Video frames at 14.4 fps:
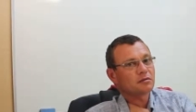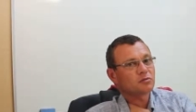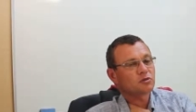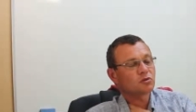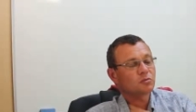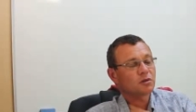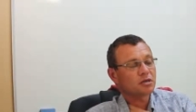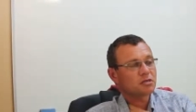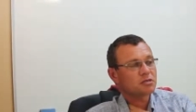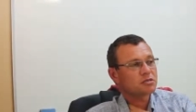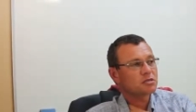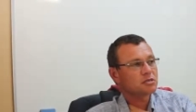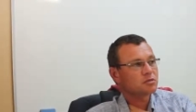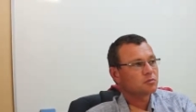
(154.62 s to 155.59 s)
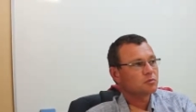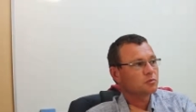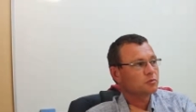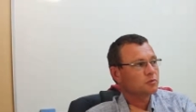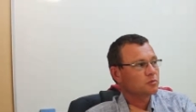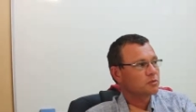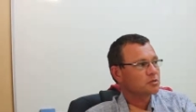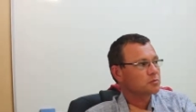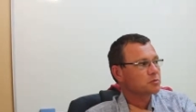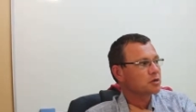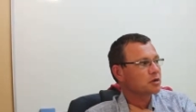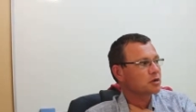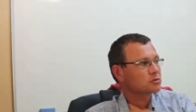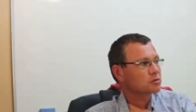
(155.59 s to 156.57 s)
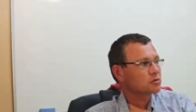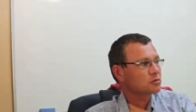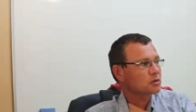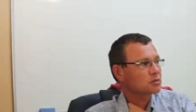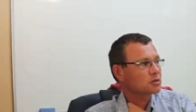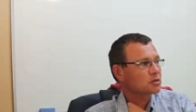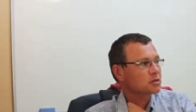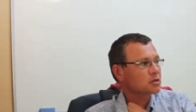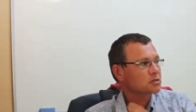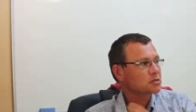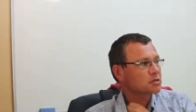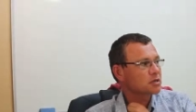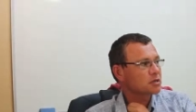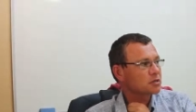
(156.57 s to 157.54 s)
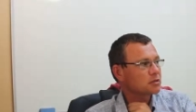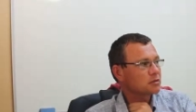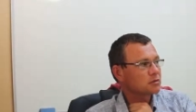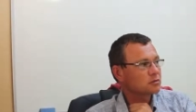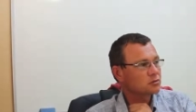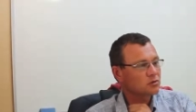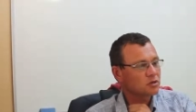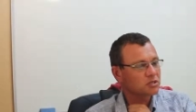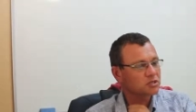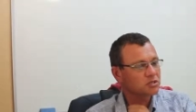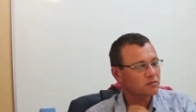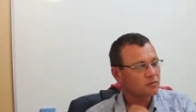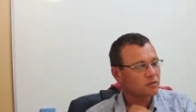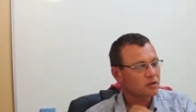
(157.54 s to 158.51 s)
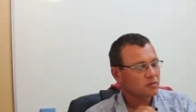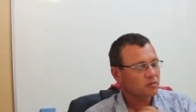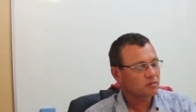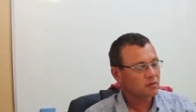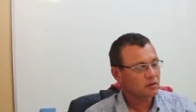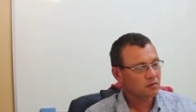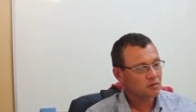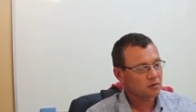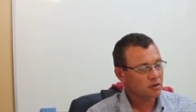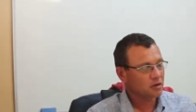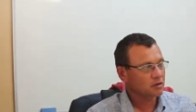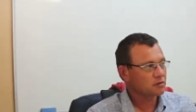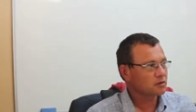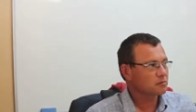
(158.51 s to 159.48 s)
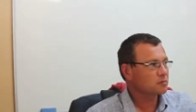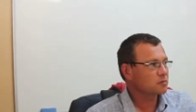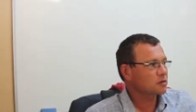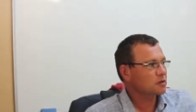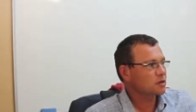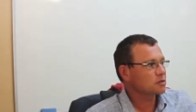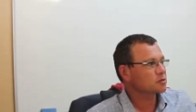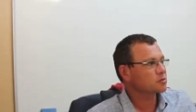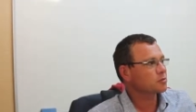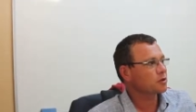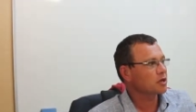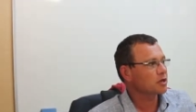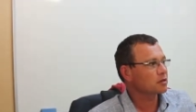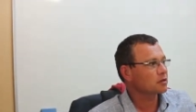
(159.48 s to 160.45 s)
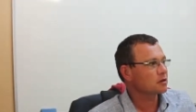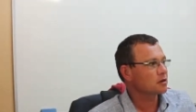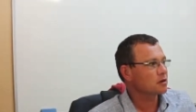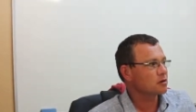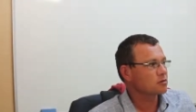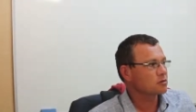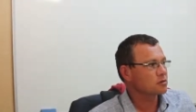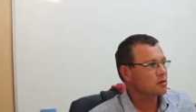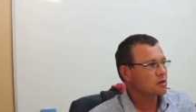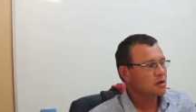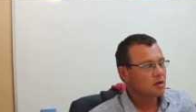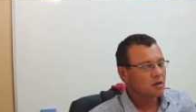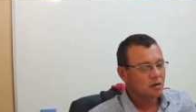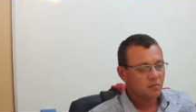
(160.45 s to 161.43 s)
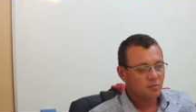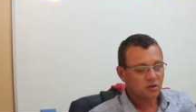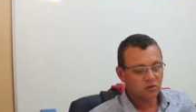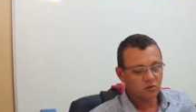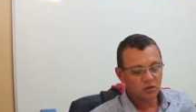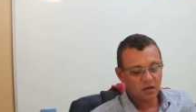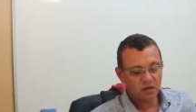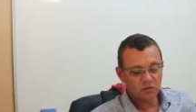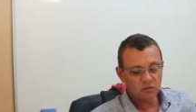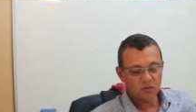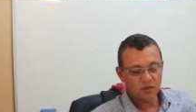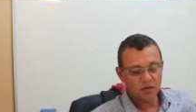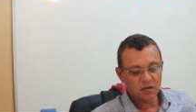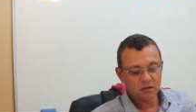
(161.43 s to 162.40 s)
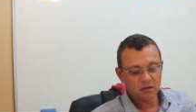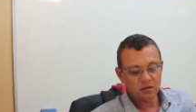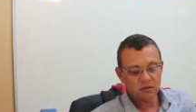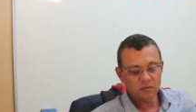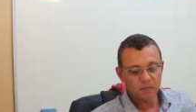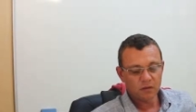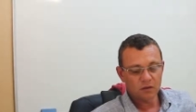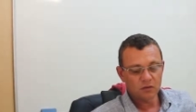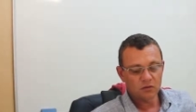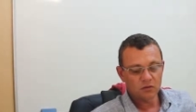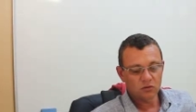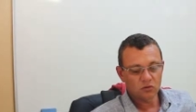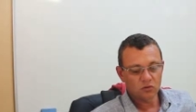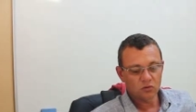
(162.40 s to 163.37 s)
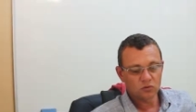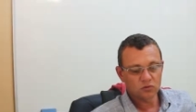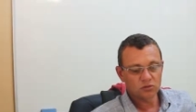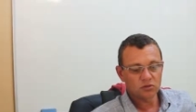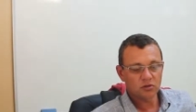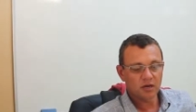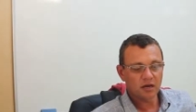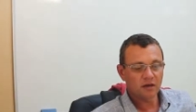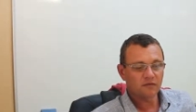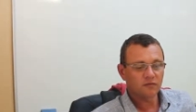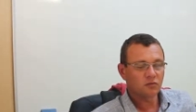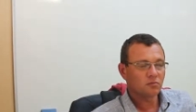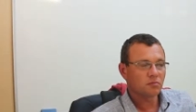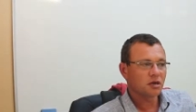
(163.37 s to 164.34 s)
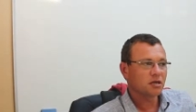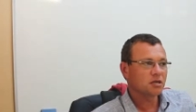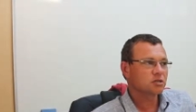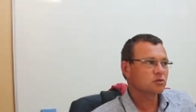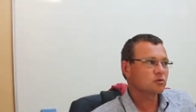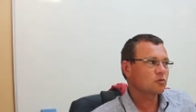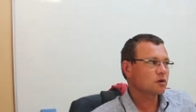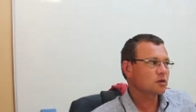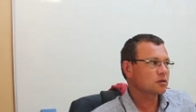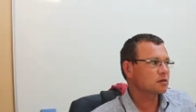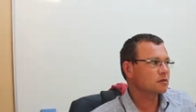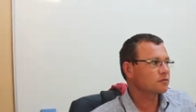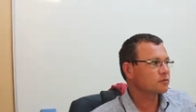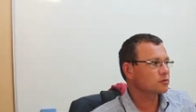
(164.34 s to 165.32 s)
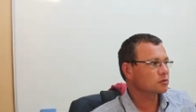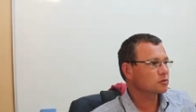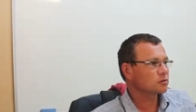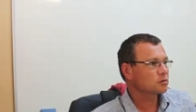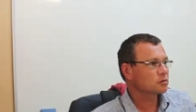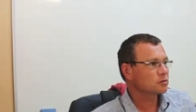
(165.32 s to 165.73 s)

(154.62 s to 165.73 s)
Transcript: So by year 6 we must be close to 100 tons a hectare to achieve that 300 tons per hectare goal. But together with that, you also have to manage quality of fruit.